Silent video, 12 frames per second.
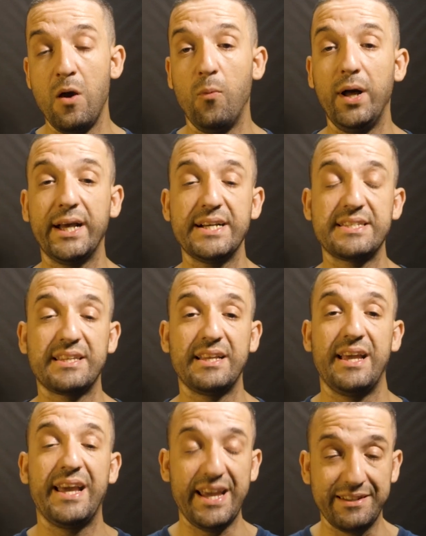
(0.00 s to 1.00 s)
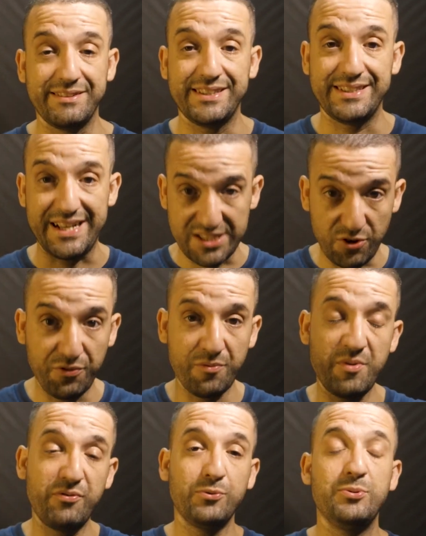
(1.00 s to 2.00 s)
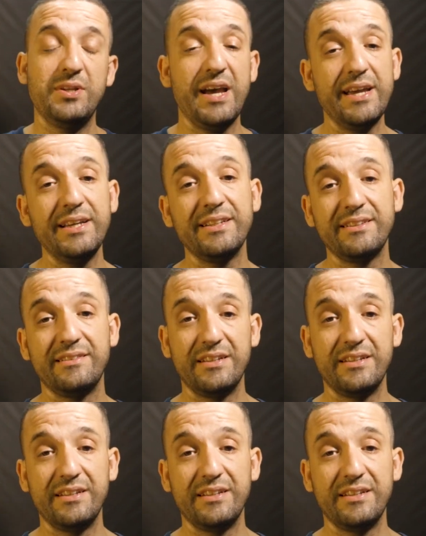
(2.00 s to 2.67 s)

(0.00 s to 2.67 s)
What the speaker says: Well guys, again, that's all for me for today.